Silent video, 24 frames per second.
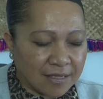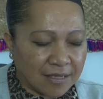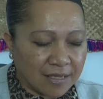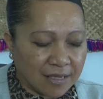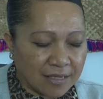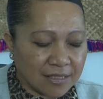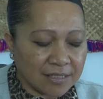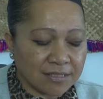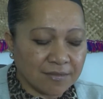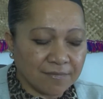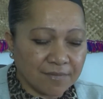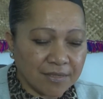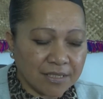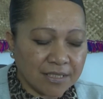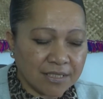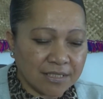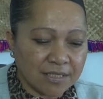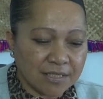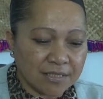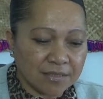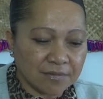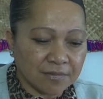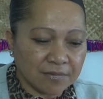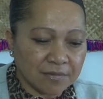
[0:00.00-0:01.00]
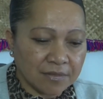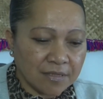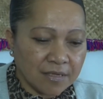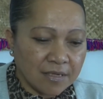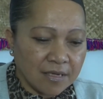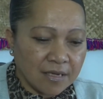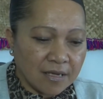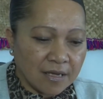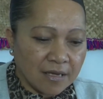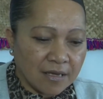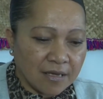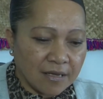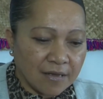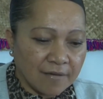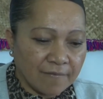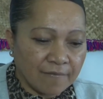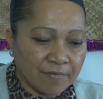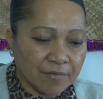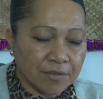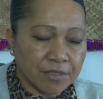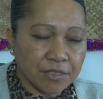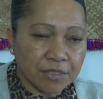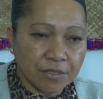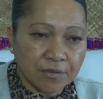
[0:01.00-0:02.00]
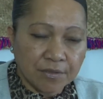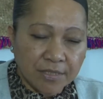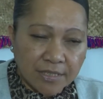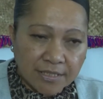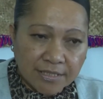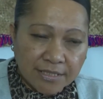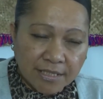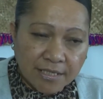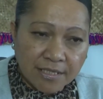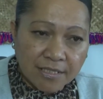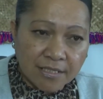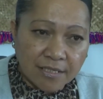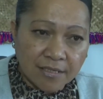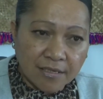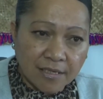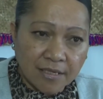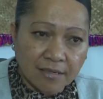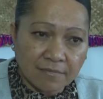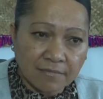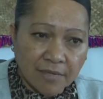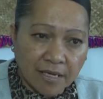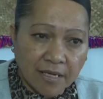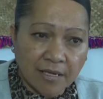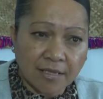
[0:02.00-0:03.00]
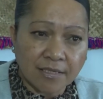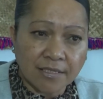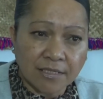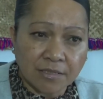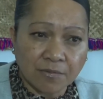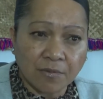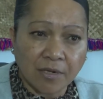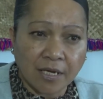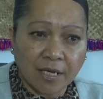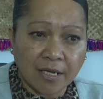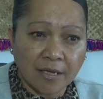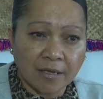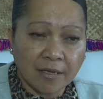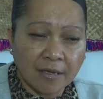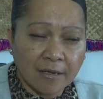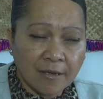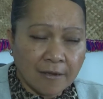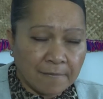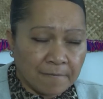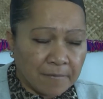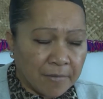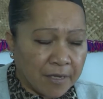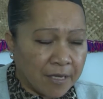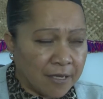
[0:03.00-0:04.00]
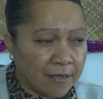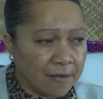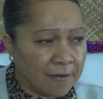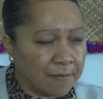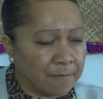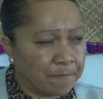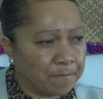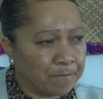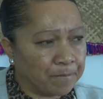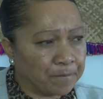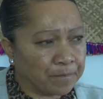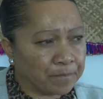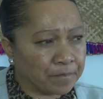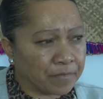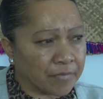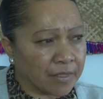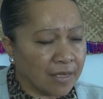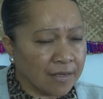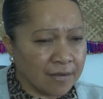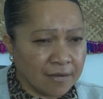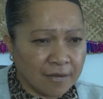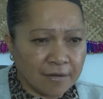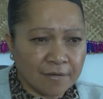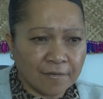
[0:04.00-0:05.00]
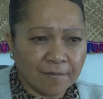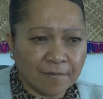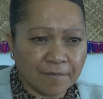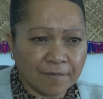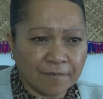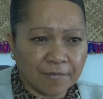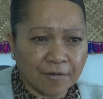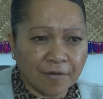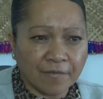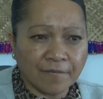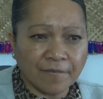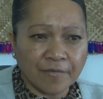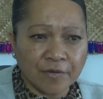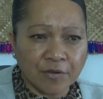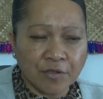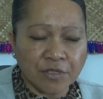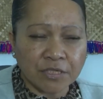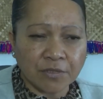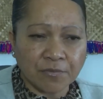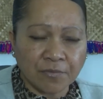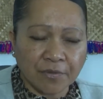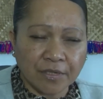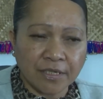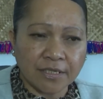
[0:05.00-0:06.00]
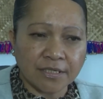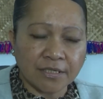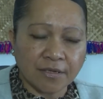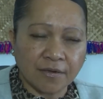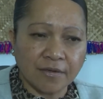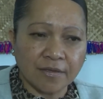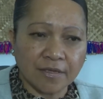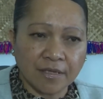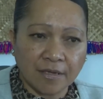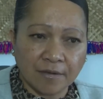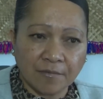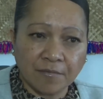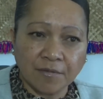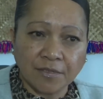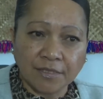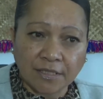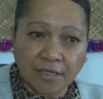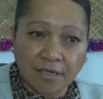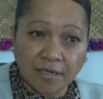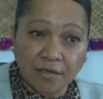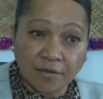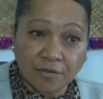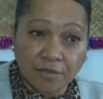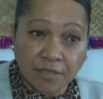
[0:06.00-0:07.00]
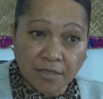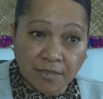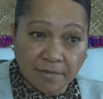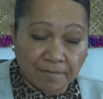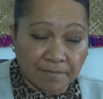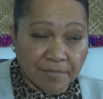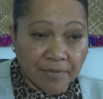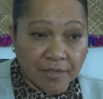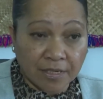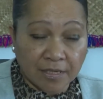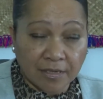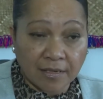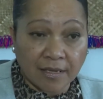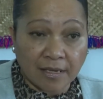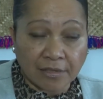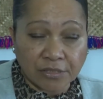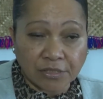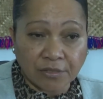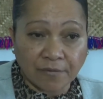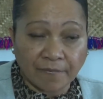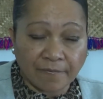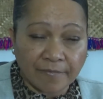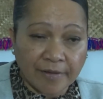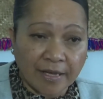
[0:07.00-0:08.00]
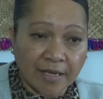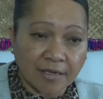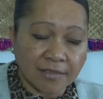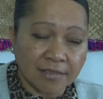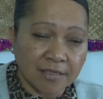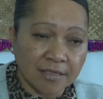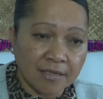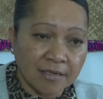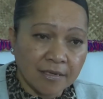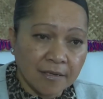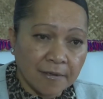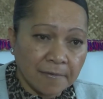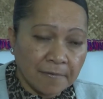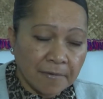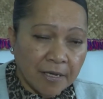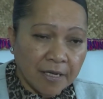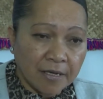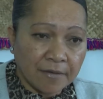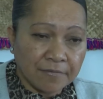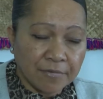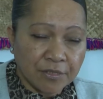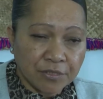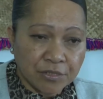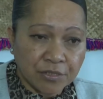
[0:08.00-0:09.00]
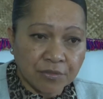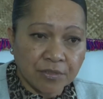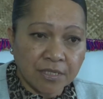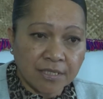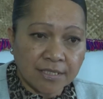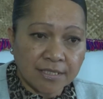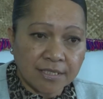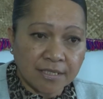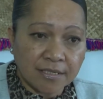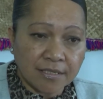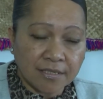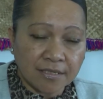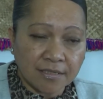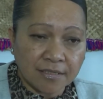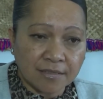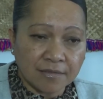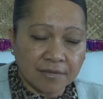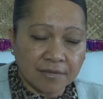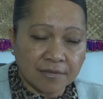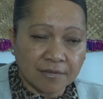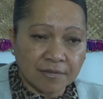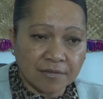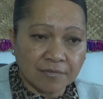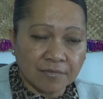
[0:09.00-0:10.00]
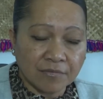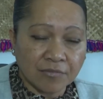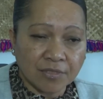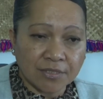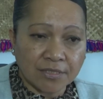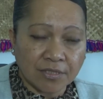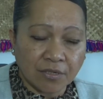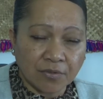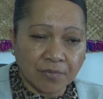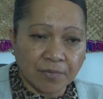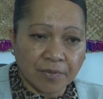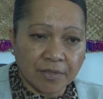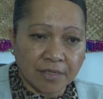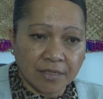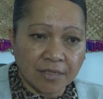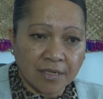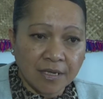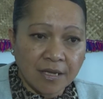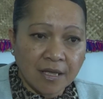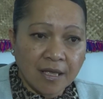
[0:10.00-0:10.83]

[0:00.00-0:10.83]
activities for the shooting season, and hence why a lot of confusion went on that it was closed. But in actual fact, the shooting season was open,